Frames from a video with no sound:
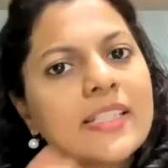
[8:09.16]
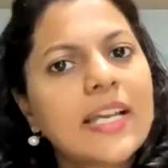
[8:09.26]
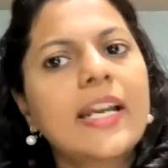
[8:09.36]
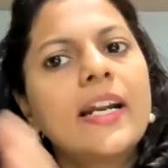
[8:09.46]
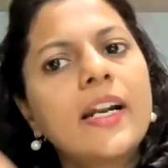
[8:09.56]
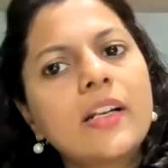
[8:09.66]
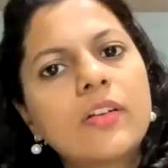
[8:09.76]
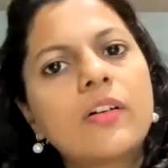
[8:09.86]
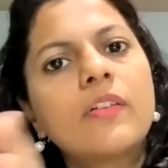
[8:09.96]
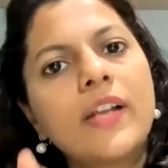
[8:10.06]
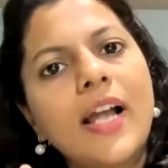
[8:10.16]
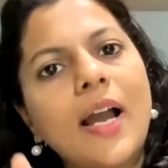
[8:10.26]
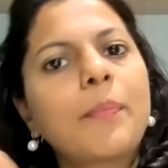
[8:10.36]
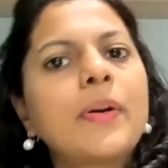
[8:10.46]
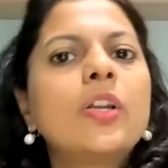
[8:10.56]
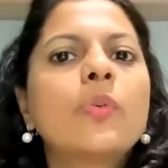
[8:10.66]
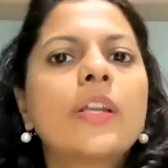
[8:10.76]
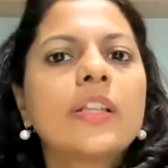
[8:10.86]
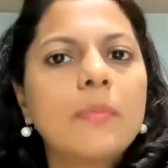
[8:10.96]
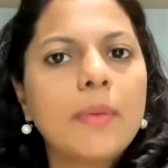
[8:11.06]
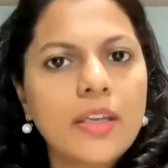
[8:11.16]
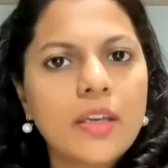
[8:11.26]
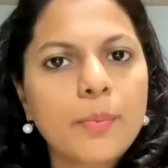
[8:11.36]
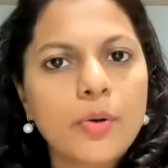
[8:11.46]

Second and third will happen during the baking